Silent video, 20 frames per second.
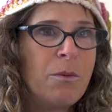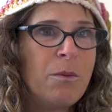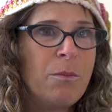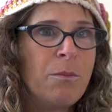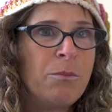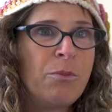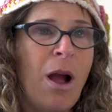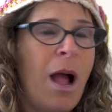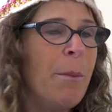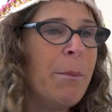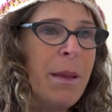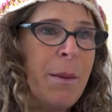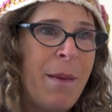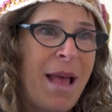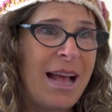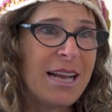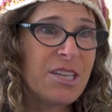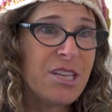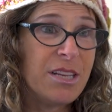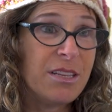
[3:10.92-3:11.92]
brought me
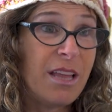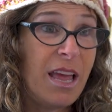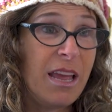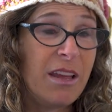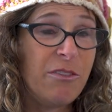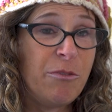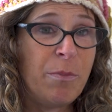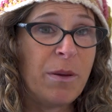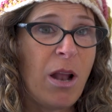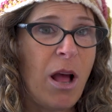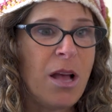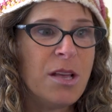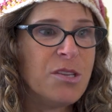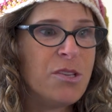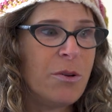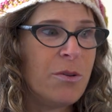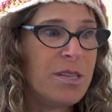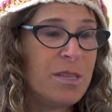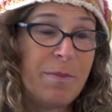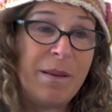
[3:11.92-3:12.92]
back to life but
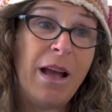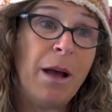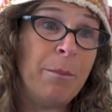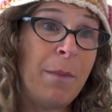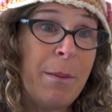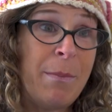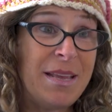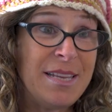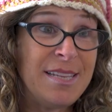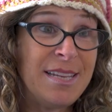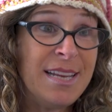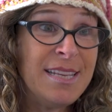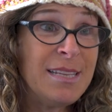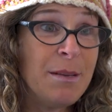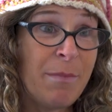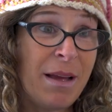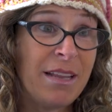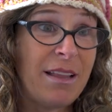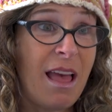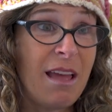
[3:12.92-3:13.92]
also has become my business
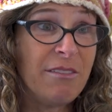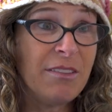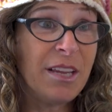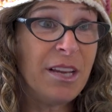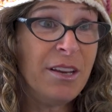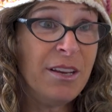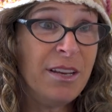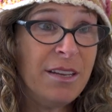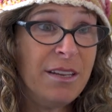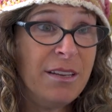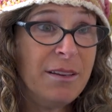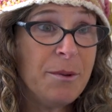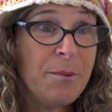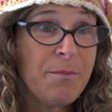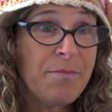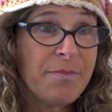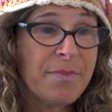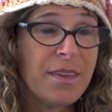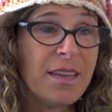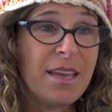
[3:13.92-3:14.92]
and my livelihood
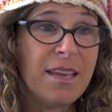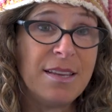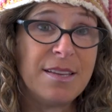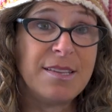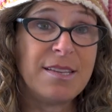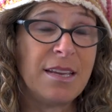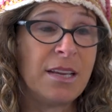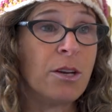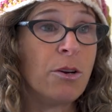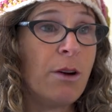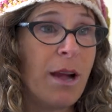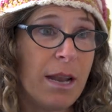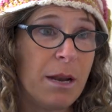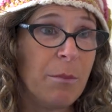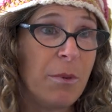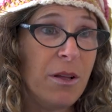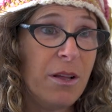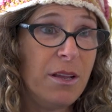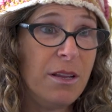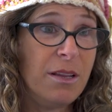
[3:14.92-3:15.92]
is
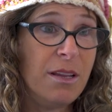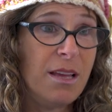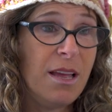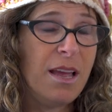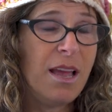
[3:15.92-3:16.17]
incredible.